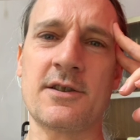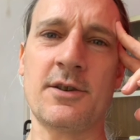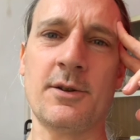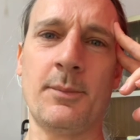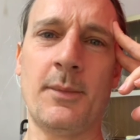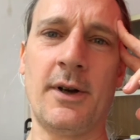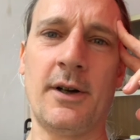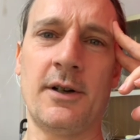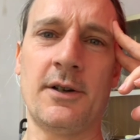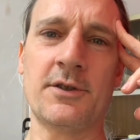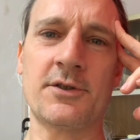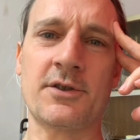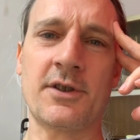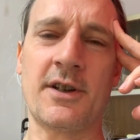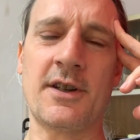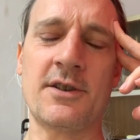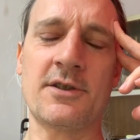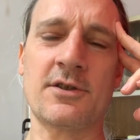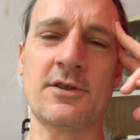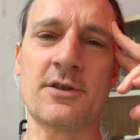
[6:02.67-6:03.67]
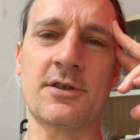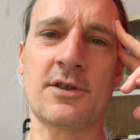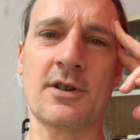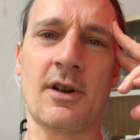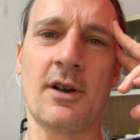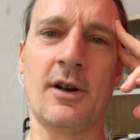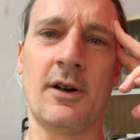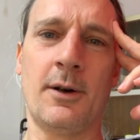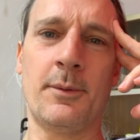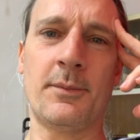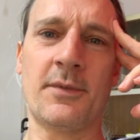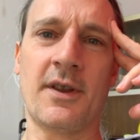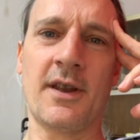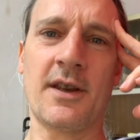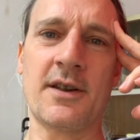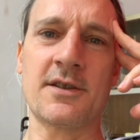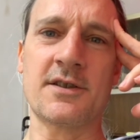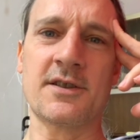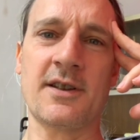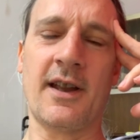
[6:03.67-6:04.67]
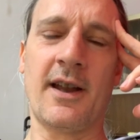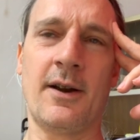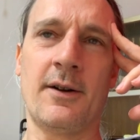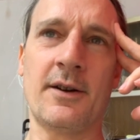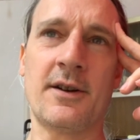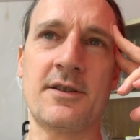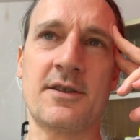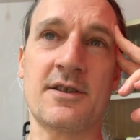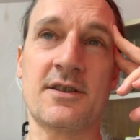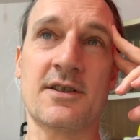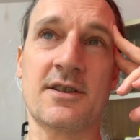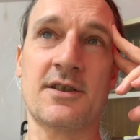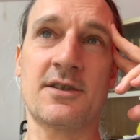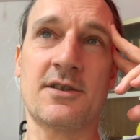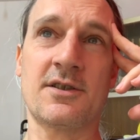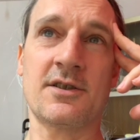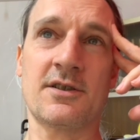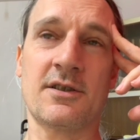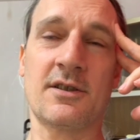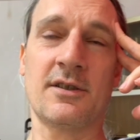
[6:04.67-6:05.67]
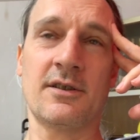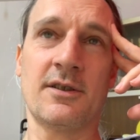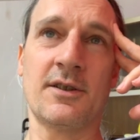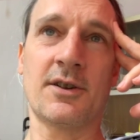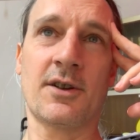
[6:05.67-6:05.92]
too much and it's just to calm things down and it's just